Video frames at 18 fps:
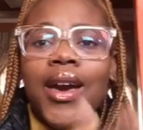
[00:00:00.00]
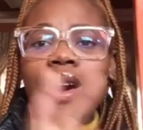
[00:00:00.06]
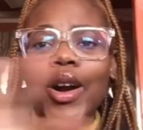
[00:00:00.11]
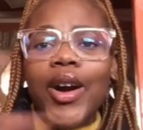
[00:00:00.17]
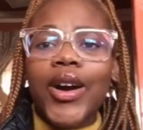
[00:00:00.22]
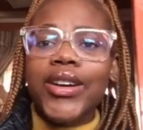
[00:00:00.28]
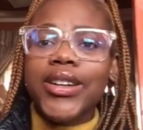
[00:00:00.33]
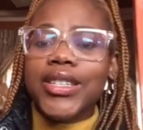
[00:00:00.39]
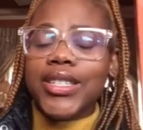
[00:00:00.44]

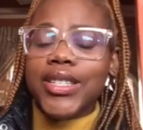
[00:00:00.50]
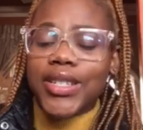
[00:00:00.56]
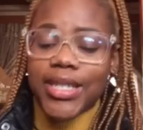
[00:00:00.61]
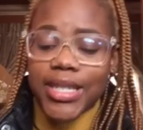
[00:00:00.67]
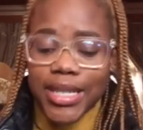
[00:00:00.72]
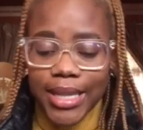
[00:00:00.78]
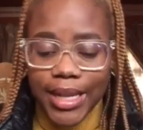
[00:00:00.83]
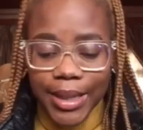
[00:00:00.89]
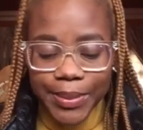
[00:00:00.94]
God is
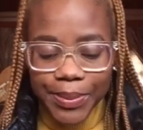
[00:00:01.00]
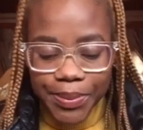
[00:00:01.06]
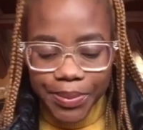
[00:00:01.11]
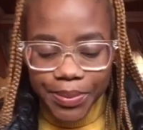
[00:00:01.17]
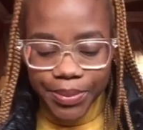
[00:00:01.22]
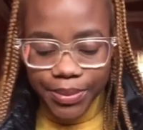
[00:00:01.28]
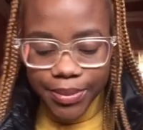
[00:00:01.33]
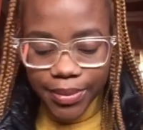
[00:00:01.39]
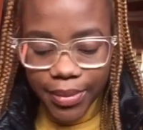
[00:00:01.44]
good.
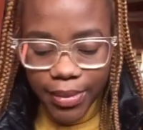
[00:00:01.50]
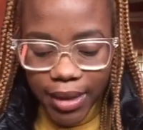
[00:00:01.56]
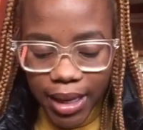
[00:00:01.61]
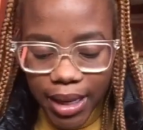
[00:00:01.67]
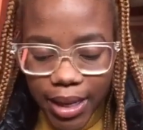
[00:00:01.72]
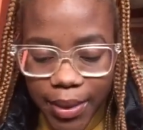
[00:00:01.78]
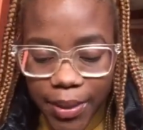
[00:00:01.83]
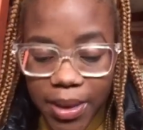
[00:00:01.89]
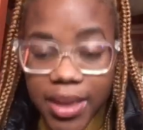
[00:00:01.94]

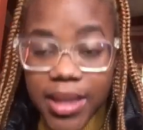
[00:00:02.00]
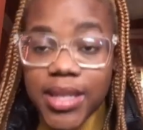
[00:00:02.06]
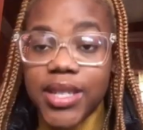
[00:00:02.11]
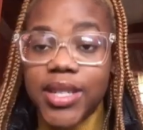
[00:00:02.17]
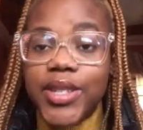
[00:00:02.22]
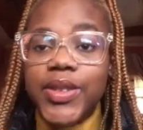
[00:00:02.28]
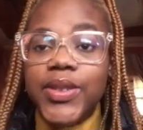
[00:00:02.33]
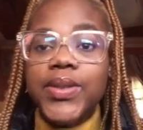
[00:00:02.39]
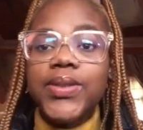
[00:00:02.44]
Anyway, there's a
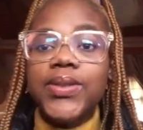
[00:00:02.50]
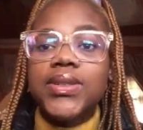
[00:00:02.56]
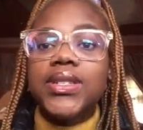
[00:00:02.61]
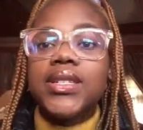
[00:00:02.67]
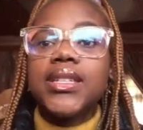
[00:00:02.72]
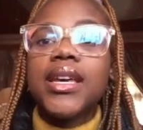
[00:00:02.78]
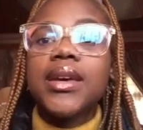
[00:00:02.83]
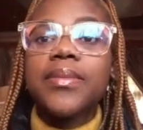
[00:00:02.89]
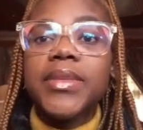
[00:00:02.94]
new
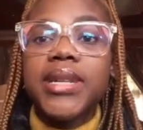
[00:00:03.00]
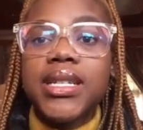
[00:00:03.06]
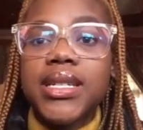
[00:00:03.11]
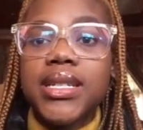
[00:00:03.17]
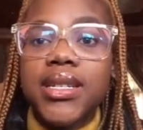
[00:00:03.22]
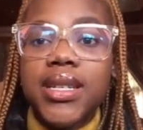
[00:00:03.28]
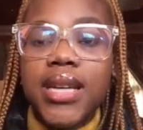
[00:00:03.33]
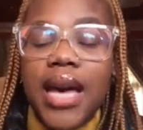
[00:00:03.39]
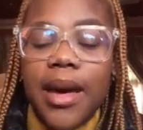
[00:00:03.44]

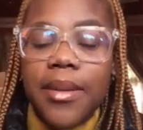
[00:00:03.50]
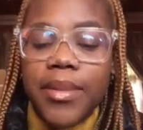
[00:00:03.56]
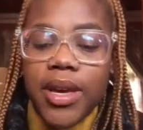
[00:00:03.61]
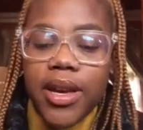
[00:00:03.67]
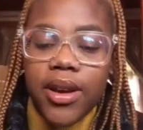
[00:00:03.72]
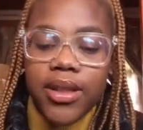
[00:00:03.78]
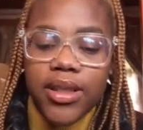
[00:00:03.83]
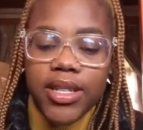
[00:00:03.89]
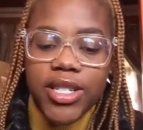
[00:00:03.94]
segment
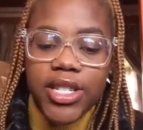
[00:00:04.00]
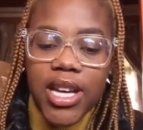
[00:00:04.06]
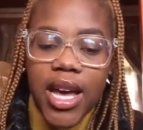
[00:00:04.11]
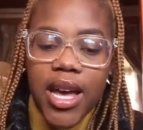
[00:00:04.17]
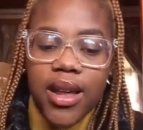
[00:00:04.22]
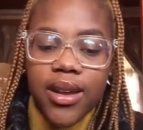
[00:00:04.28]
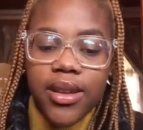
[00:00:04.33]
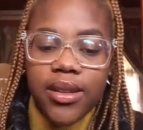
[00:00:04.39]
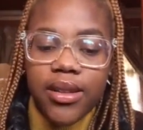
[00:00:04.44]
coming on the
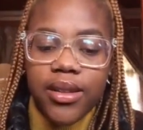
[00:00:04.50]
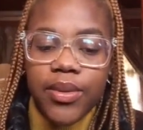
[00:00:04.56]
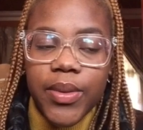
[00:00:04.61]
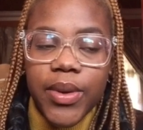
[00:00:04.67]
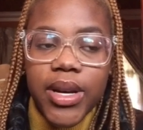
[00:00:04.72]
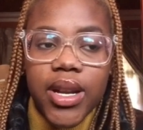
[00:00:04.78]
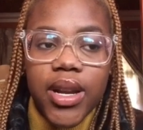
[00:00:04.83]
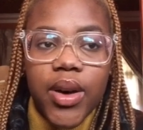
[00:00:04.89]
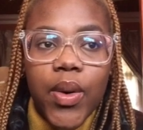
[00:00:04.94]
channel.
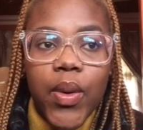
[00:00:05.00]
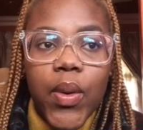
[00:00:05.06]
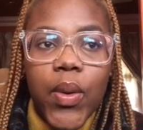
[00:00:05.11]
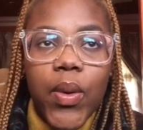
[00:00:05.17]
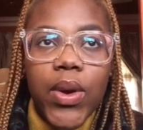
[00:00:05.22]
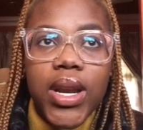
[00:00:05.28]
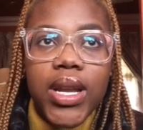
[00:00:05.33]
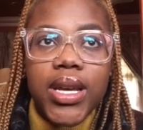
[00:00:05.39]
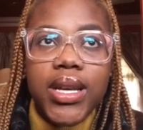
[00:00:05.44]
We're gonna
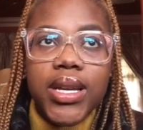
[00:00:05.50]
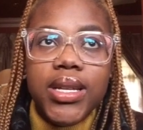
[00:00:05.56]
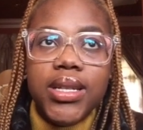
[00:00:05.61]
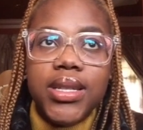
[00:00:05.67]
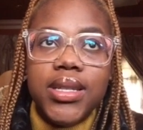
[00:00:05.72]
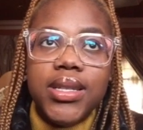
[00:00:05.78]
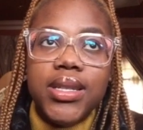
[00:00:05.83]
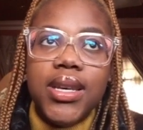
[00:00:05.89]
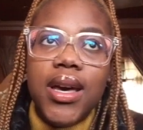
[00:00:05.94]
call it
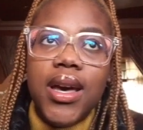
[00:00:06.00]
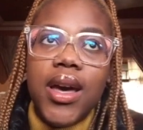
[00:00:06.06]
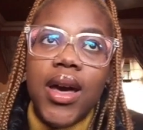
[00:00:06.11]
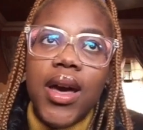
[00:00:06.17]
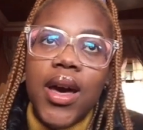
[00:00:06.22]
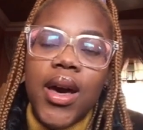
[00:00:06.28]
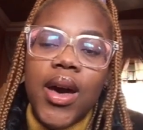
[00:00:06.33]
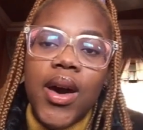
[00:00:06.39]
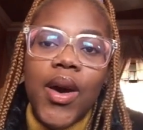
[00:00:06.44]

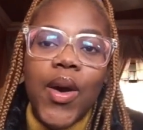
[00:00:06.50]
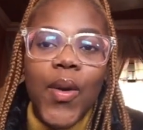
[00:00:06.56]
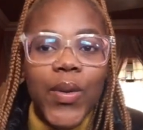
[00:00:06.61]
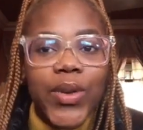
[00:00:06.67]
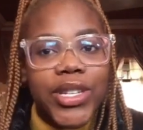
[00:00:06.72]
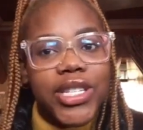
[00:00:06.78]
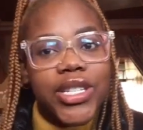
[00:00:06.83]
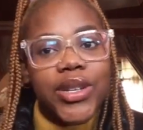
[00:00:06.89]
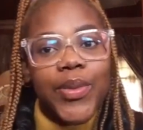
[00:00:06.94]

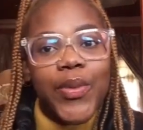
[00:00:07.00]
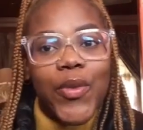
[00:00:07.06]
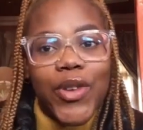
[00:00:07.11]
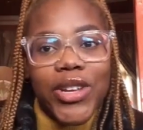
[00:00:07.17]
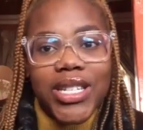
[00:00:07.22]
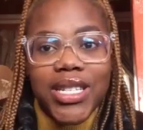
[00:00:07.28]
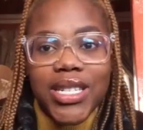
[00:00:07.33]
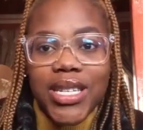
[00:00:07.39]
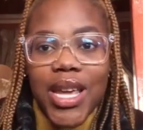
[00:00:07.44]
Wisdom
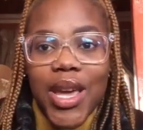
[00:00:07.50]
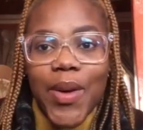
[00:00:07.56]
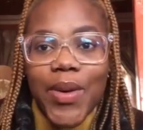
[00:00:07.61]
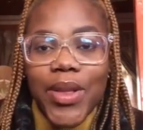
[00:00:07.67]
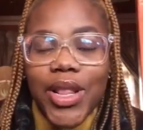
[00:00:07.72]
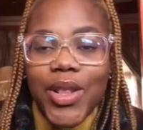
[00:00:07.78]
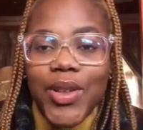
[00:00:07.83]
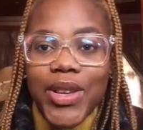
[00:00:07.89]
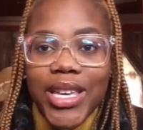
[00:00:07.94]
Wednesday
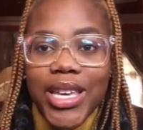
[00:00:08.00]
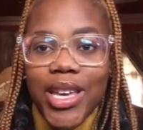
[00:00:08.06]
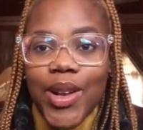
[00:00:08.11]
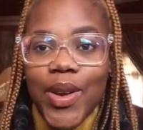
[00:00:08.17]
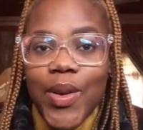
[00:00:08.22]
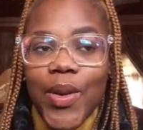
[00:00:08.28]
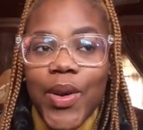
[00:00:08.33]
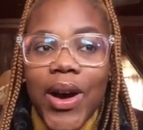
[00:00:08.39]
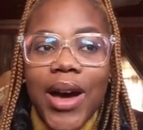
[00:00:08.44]
with
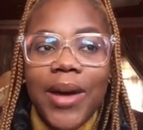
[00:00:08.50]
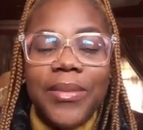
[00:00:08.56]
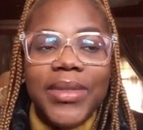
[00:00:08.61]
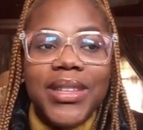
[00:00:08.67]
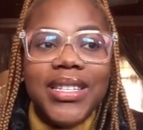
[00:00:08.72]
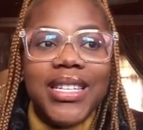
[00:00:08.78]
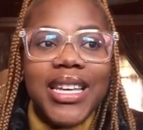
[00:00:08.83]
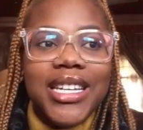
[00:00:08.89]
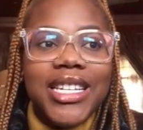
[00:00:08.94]
Lungelo.
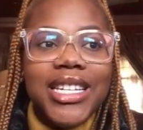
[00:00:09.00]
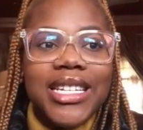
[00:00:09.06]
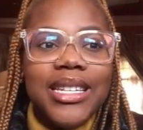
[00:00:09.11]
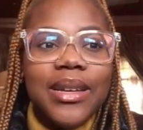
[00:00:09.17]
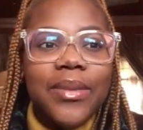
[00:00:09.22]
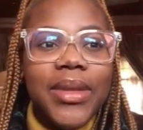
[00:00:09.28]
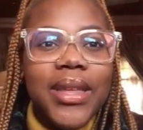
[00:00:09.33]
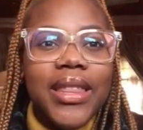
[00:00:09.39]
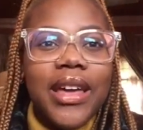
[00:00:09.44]
This is actually
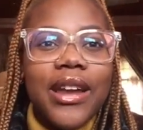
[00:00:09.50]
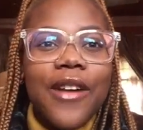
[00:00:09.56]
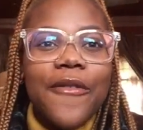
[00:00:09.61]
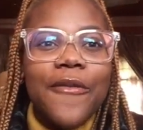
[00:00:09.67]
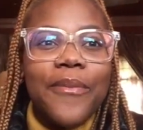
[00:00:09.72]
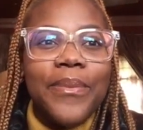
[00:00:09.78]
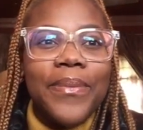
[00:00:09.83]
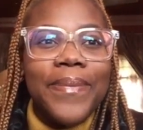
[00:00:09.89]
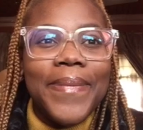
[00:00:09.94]
something that I've
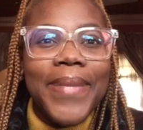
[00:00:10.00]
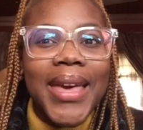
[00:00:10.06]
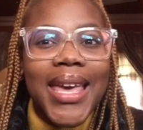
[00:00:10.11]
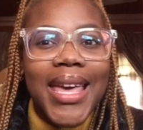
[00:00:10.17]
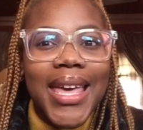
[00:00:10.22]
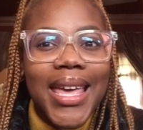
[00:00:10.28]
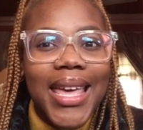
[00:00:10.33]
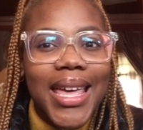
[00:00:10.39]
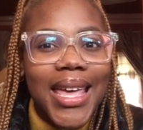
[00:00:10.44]

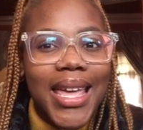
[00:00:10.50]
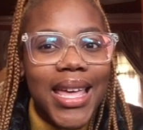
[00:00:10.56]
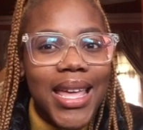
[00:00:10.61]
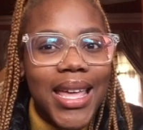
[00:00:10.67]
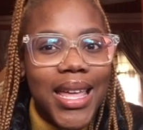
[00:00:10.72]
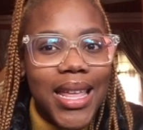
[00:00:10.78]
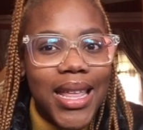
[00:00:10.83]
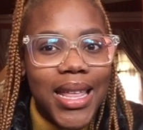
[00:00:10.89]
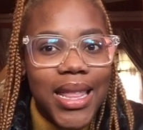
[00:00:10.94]

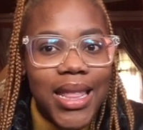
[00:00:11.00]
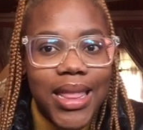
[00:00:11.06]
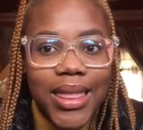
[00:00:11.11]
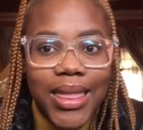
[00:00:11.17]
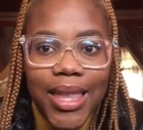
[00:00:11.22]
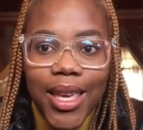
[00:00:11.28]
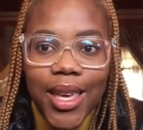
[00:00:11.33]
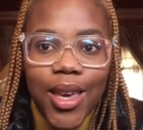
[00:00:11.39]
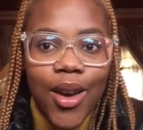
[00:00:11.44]
been
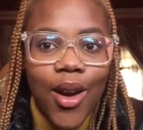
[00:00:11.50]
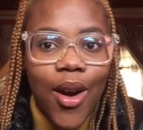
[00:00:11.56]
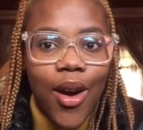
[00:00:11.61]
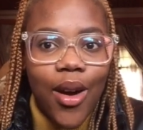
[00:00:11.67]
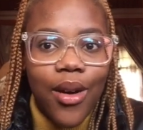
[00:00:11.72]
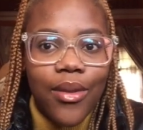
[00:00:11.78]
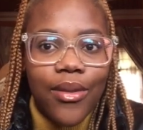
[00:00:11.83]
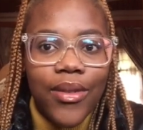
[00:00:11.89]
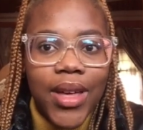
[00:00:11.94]
thinking
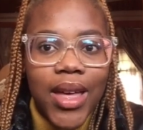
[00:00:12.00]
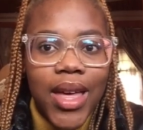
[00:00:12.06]
of.